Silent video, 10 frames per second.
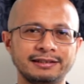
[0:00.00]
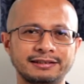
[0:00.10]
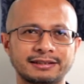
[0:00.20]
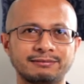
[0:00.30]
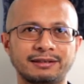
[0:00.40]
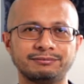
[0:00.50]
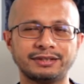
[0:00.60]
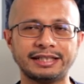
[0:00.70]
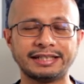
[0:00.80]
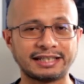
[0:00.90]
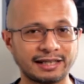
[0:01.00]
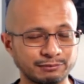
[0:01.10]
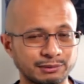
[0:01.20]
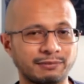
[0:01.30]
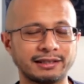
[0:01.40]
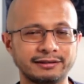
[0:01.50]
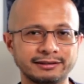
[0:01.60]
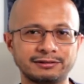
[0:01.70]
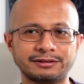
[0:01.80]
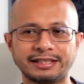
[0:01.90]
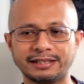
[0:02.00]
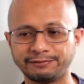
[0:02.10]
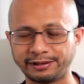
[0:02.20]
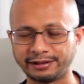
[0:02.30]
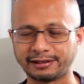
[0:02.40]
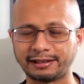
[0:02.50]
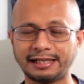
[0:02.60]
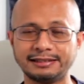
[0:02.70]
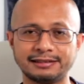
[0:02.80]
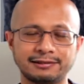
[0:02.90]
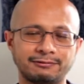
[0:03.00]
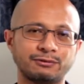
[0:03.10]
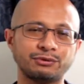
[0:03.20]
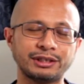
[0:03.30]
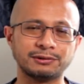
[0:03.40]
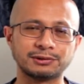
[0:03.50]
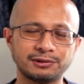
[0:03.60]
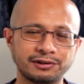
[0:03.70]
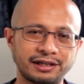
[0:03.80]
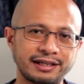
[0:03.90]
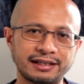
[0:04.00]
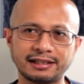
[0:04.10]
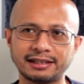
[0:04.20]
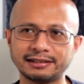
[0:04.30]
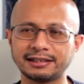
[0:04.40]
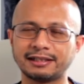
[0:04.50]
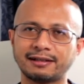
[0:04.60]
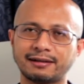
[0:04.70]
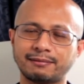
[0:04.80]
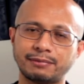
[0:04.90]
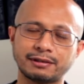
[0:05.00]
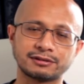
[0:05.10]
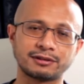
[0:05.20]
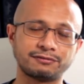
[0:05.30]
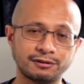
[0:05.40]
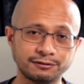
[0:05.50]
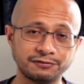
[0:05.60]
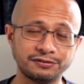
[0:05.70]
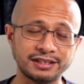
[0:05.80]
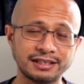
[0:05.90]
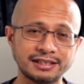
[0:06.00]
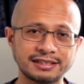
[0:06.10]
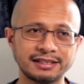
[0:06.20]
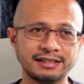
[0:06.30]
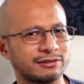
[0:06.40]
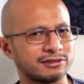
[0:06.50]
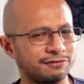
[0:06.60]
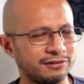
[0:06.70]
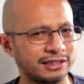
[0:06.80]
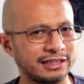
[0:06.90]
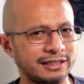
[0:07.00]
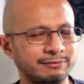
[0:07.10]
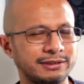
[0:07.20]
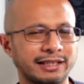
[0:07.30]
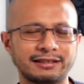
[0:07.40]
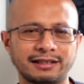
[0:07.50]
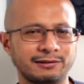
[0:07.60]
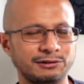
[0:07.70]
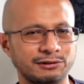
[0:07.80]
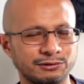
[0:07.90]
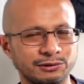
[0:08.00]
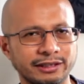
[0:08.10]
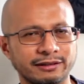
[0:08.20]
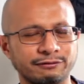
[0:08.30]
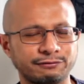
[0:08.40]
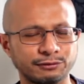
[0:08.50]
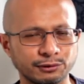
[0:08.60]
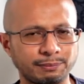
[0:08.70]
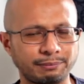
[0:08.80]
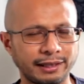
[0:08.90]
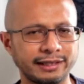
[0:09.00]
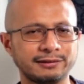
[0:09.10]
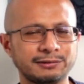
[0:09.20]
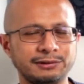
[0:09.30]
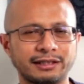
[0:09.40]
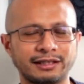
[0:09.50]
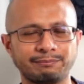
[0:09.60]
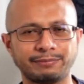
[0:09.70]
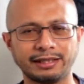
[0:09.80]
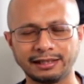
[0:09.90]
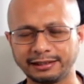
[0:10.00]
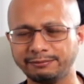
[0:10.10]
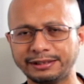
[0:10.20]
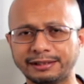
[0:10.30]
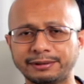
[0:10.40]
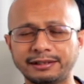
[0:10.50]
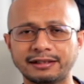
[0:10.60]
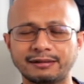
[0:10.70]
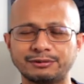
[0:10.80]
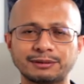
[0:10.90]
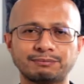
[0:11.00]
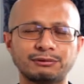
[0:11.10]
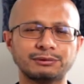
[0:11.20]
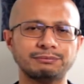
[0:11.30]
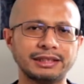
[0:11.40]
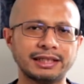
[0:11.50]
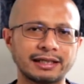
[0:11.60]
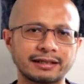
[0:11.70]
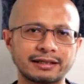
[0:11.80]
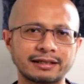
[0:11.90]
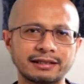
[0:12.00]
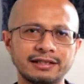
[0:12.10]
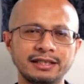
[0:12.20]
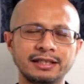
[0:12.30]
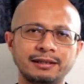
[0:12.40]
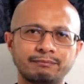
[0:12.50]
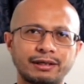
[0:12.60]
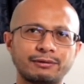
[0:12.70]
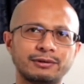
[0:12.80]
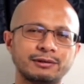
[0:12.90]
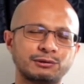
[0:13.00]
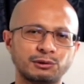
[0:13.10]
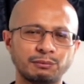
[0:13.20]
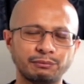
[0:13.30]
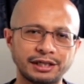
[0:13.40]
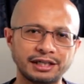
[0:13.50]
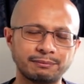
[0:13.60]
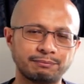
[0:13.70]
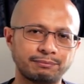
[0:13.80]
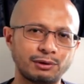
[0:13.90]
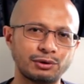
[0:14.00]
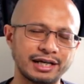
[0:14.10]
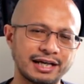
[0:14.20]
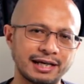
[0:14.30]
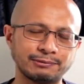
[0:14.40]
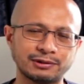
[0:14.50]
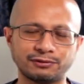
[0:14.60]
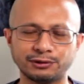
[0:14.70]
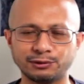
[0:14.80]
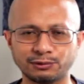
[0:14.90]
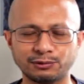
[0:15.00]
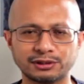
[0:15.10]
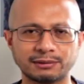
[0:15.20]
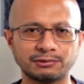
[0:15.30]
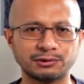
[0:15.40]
sebab it comes bundled together with license for Windows OS, Microsoft Office, Microsoft Teams, and kalau you guna the full plan tu, you akan dapat lagi banyak benda lah macam Power BI, Power Automate, Power Apps for you to do some